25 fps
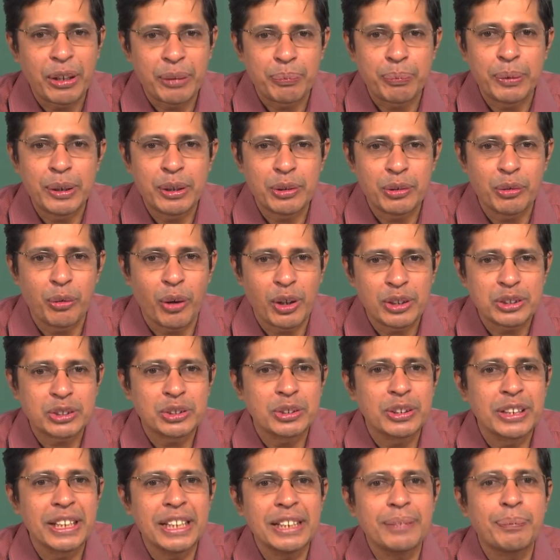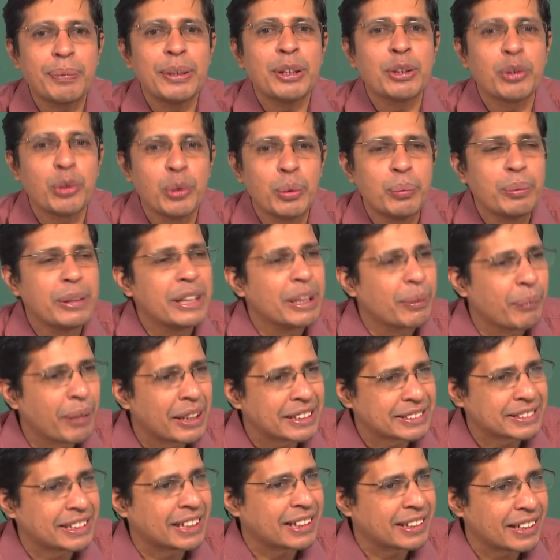When P2 wants to read, P2 will be the
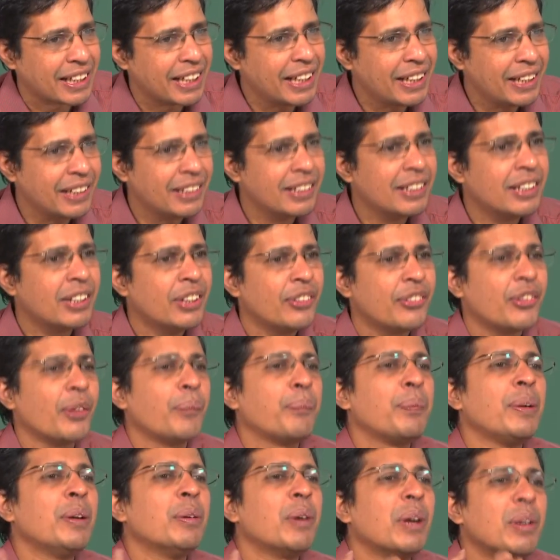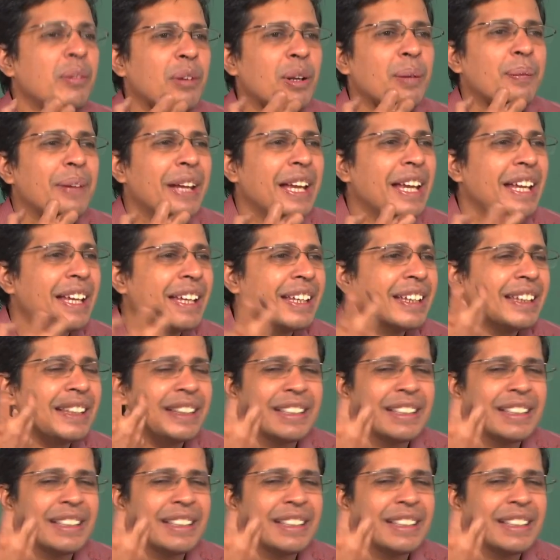master, right? So P1 will be